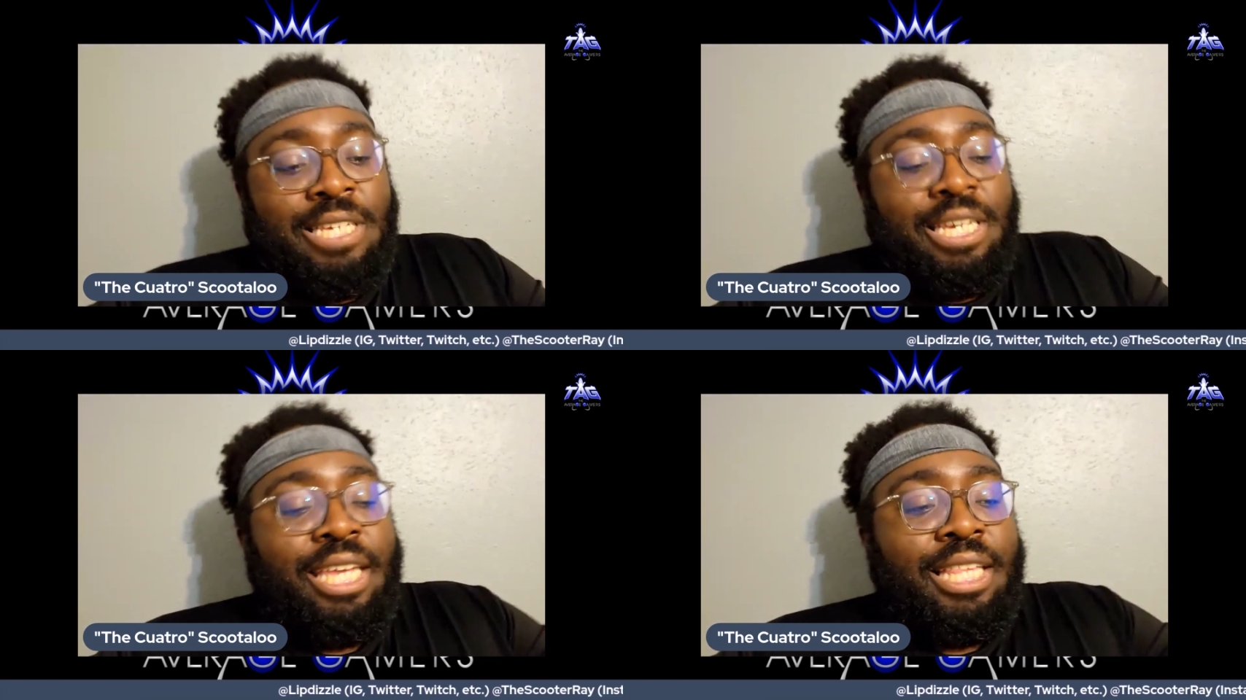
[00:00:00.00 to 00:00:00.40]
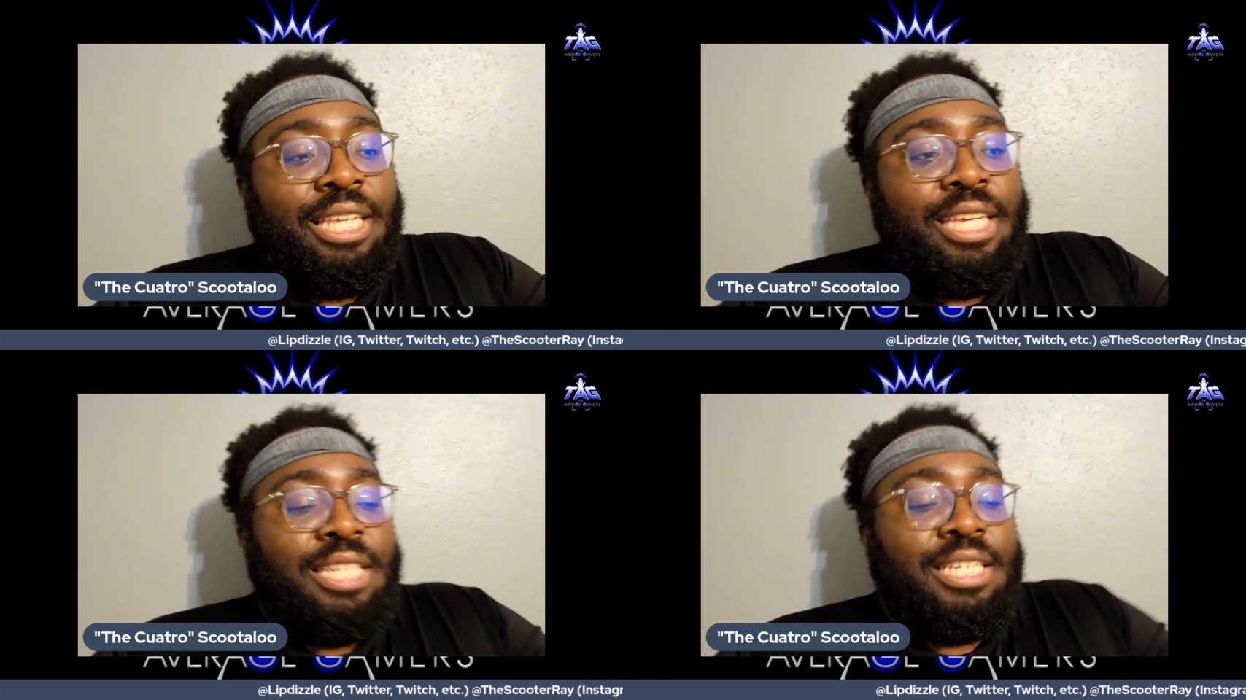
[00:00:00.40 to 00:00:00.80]
It
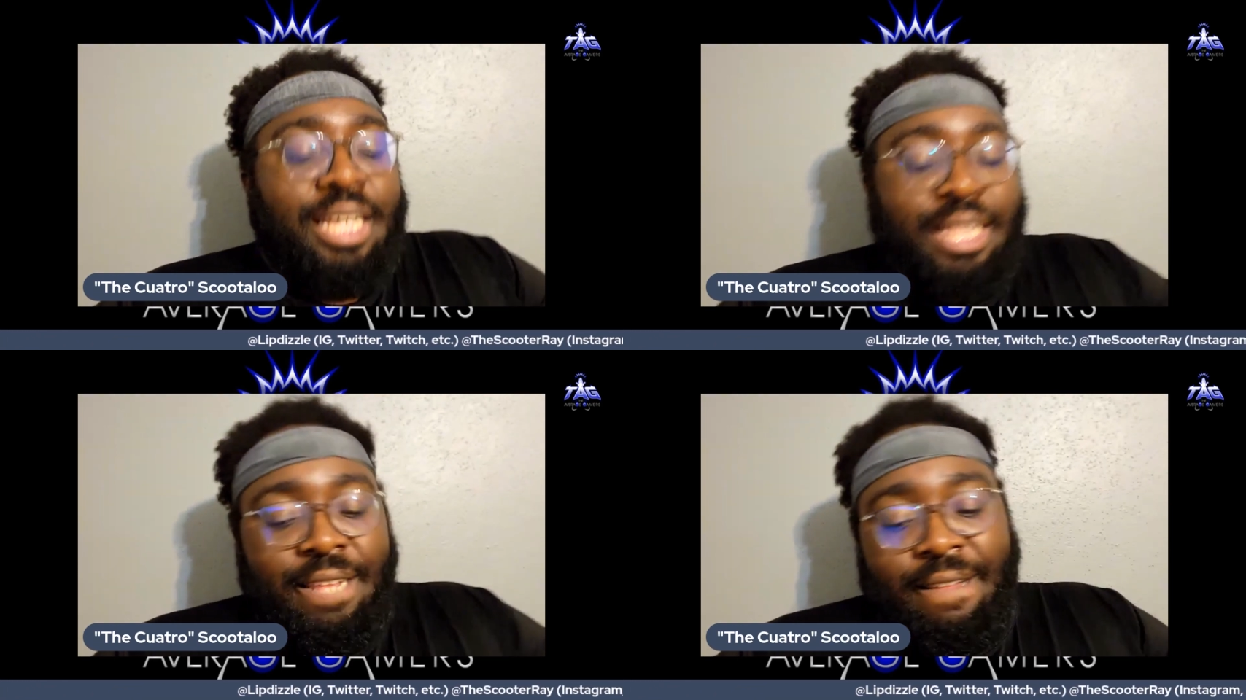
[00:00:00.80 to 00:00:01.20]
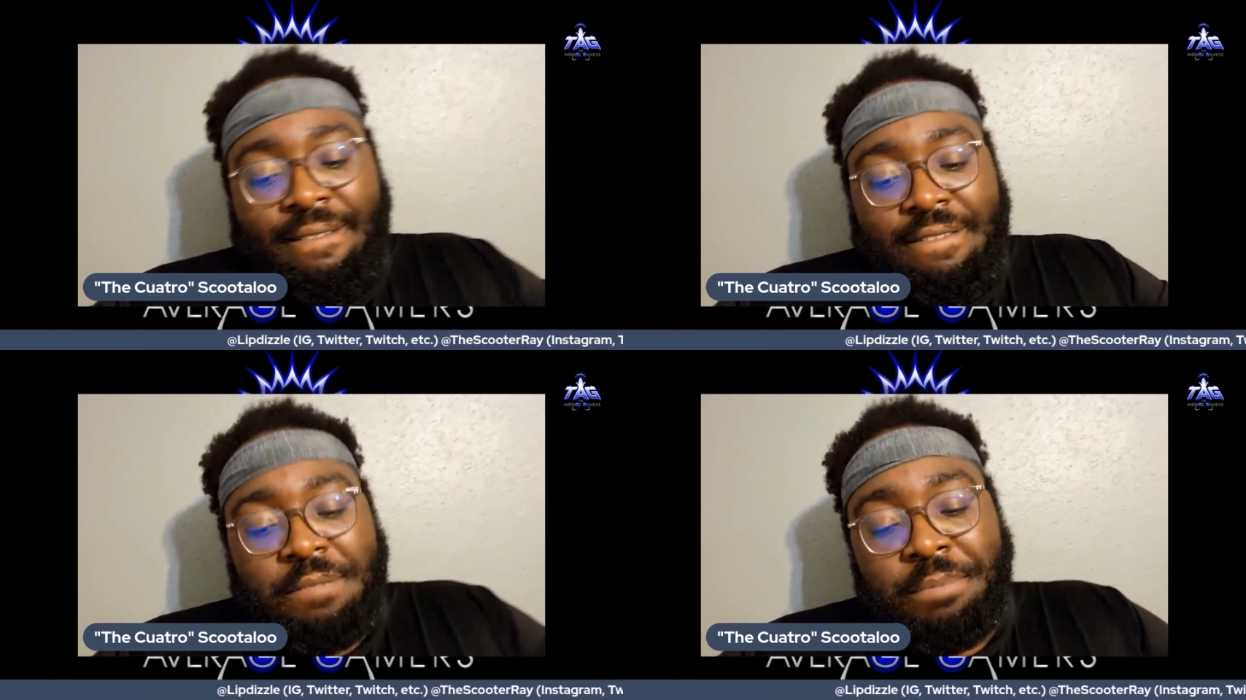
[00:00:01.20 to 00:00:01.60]
leads out there.
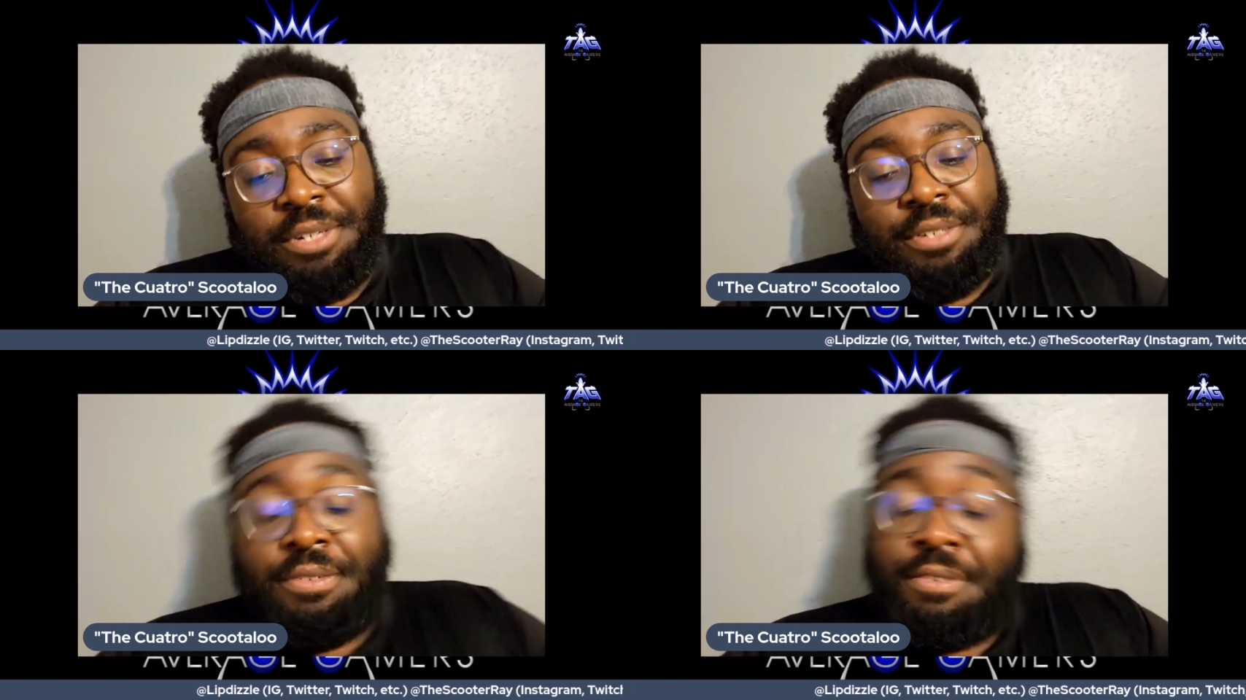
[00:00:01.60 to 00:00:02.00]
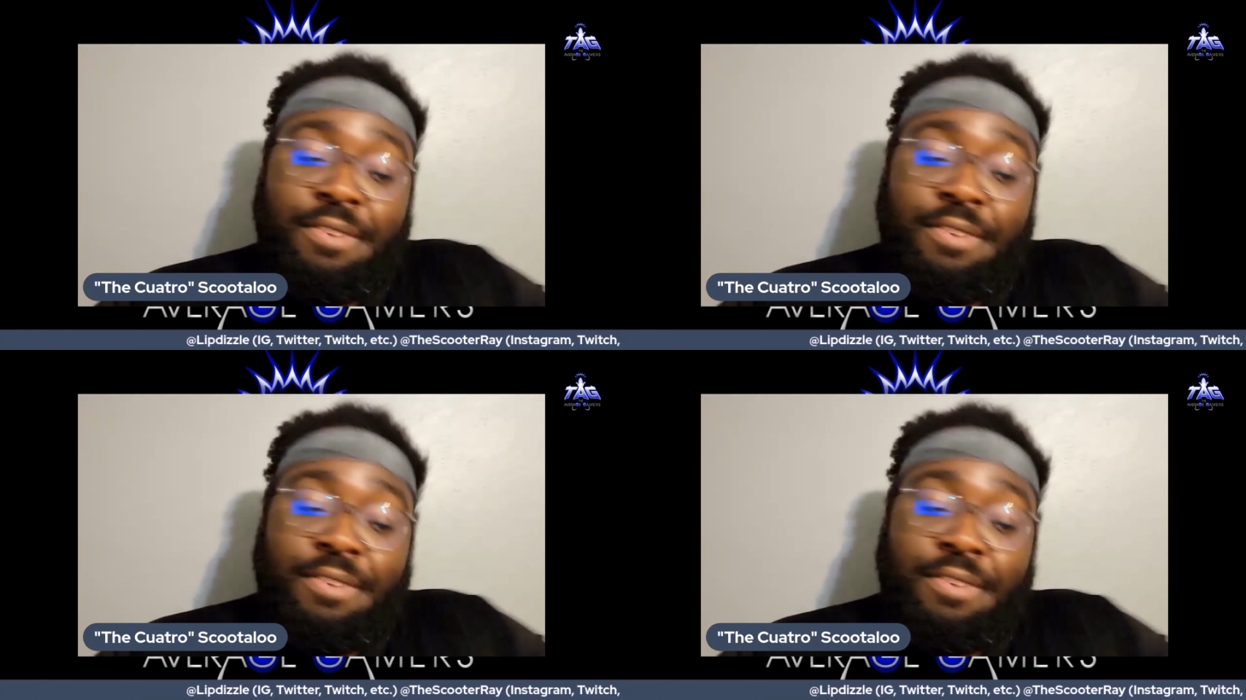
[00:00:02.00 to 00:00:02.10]
Boom.